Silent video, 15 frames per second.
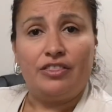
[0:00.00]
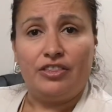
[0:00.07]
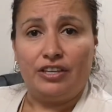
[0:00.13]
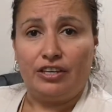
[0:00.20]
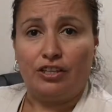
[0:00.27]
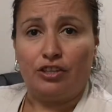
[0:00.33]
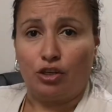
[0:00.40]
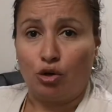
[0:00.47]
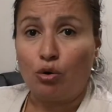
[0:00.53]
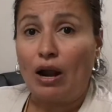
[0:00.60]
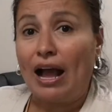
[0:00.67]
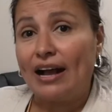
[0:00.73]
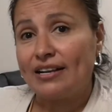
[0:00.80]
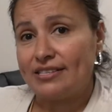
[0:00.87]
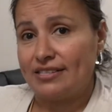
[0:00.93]
the
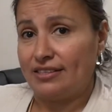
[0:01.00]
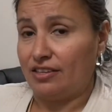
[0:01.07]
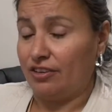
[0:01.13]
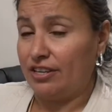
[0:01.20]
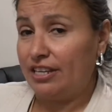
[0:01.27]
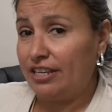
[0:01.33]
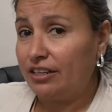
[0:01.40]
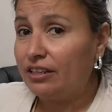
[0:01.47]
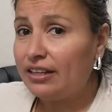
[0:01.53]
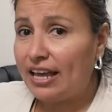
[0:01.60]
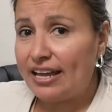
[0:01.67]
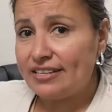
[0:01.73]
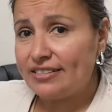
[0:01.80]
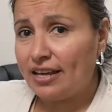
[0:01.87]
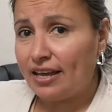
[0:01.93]
cracks in their heel
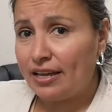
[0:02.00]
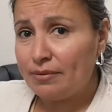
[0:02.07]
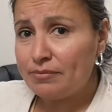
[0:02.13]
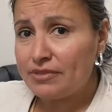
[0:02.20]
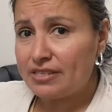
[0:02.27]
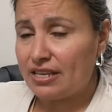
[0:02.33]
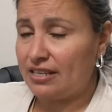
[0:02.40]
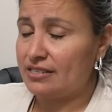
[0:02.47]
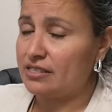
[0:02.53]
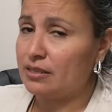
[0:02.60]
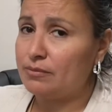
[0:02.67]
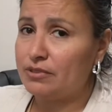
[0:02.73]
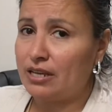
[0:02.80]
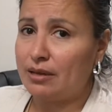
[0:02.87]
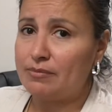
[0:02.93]
at times, and
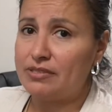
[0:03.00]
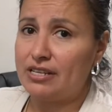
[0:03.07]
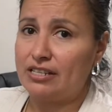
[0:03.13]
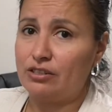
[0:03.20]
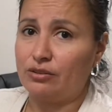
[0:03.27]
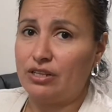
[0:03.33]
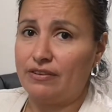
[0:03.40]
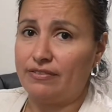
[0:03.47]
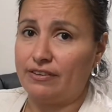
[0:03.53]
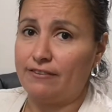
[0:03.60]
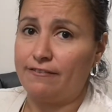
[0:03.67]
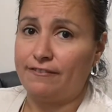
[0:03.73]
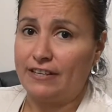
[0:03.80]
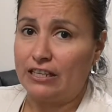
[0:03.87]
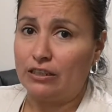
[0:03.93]
sometimes they don't even
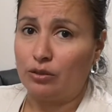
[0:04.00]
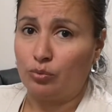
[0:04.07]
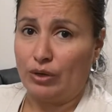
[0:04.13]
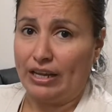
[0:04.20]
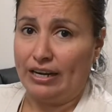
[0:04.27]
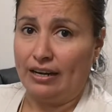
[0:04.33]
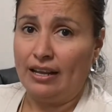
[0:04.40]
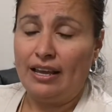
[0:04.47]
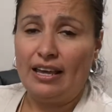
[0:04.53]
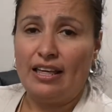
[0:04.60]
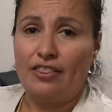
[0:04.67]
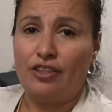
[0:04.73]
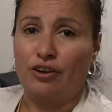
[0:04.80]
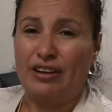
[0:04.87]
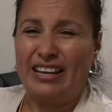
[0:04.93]
feel when
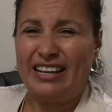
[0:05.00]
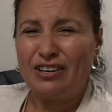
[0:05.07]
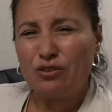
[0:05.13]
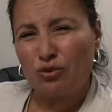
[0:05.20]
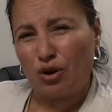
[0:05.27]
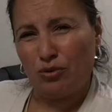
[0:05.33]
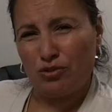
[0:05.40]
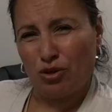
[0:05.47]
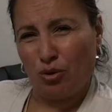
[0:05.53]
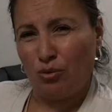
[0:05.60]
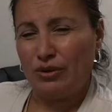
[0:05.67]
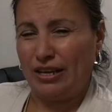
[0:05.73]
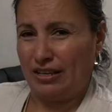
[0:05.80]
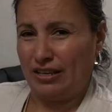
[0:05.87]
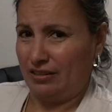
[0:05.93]
their ingrown
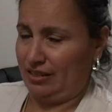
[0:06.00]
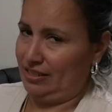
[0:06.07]
toenail